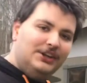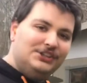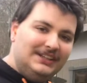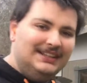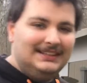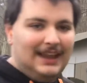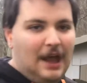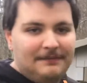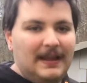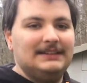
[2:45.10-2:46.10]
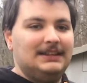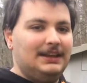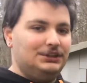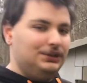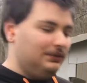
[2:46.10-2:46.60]
just to see how fast I can
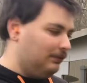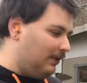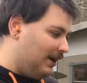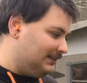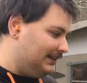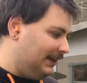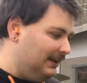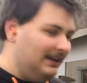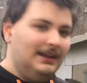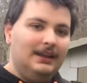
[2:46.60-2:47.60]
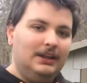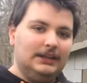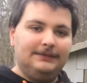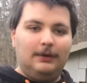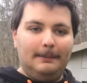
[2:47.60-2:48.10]
shoot the Rossi. Because
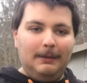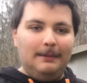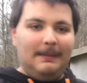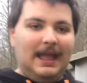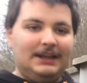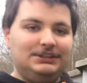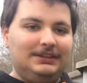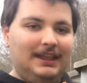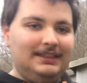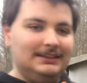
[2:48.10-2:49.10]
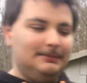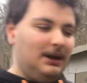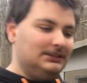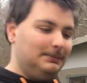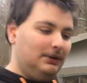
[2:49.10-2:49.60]
for a pump action like this
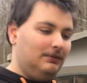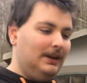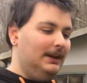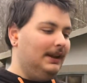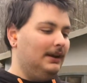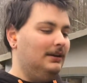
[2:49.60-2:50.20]
Mossberg right here,